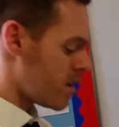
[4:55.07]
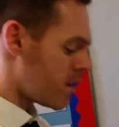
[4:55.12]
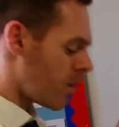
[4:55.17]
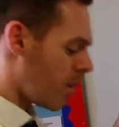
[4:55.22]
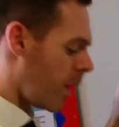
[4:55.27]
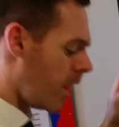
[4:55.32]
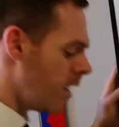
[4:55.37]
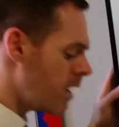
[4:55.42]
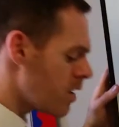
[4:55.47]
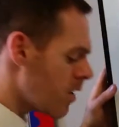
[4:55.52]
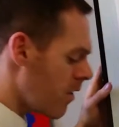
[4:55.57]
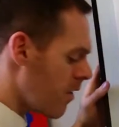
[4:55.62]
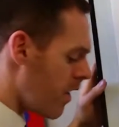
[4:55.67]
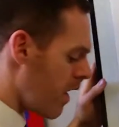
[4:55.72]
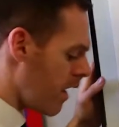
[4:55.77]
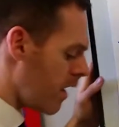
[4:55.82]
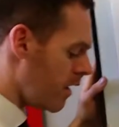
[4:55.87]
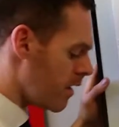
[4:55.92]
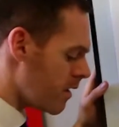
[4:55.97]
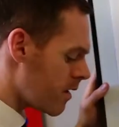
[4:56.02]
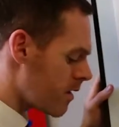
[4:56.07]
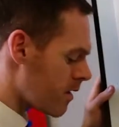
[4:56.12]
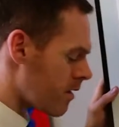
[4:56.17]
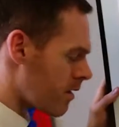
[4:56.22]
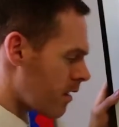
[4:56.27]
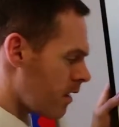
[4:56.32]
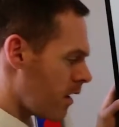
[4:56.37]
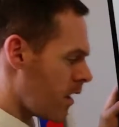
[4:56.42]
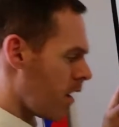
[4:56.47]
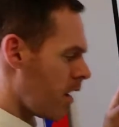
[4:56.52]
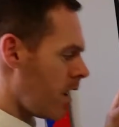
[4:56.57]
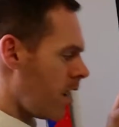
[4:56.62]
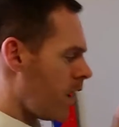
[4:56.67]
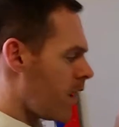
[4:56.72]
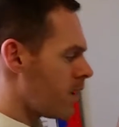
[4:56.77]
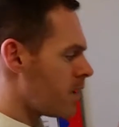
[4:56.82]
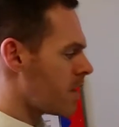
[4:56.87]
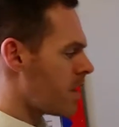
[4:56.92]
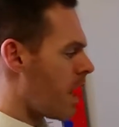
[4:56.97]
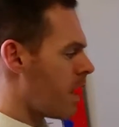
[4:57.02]
So each of these
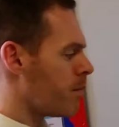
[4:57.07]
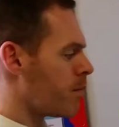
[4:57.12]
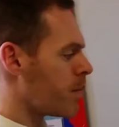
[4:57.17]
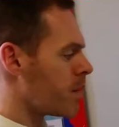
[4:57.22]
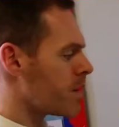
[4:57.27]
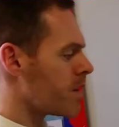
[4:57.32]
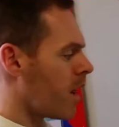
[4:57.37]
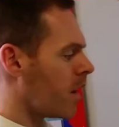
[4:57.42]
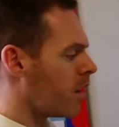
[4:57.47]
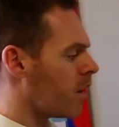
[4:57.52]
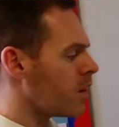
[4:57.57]
is 10%.